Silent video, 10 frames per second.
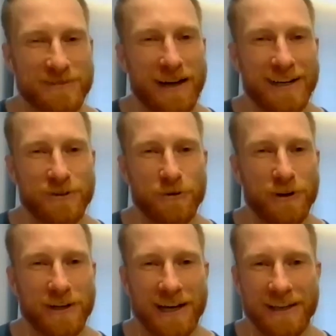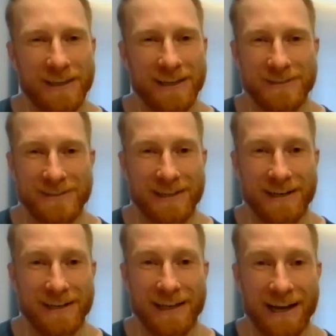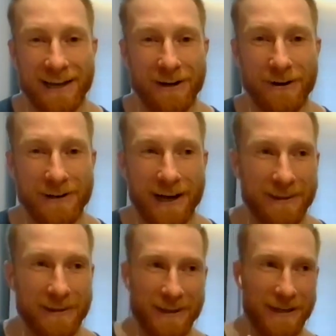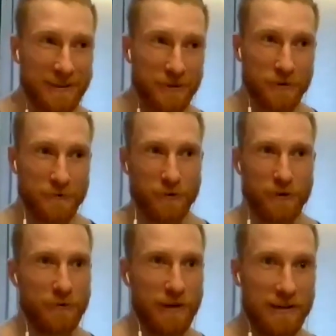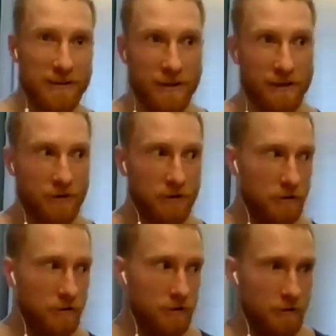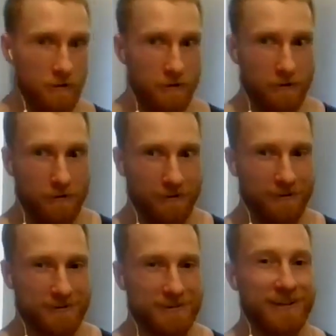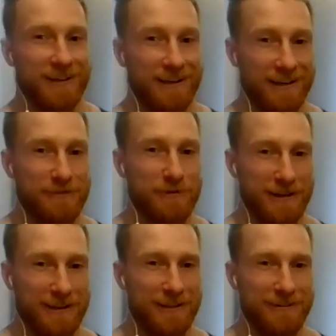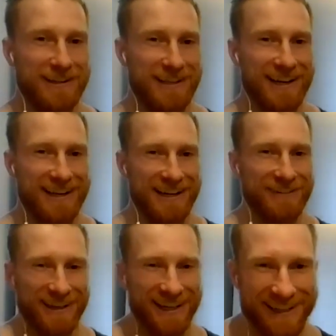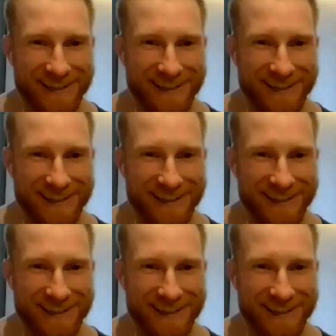smack talk and then just getting KO'd, and then they just sort of look around like, I was like, yeah, buddy, you had that coming.